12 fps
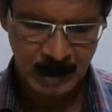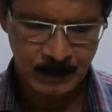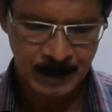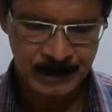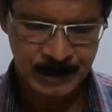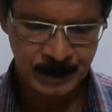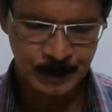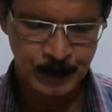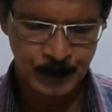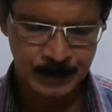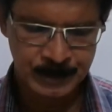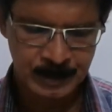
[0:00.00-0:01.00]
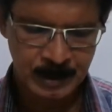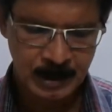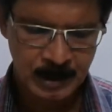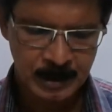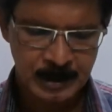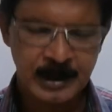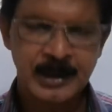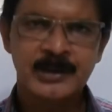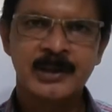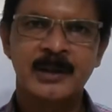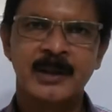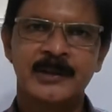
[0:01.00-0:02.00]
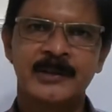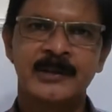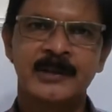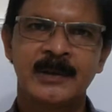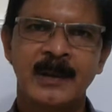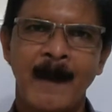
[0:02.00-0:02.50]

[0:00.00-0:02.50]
But she puts courage in us.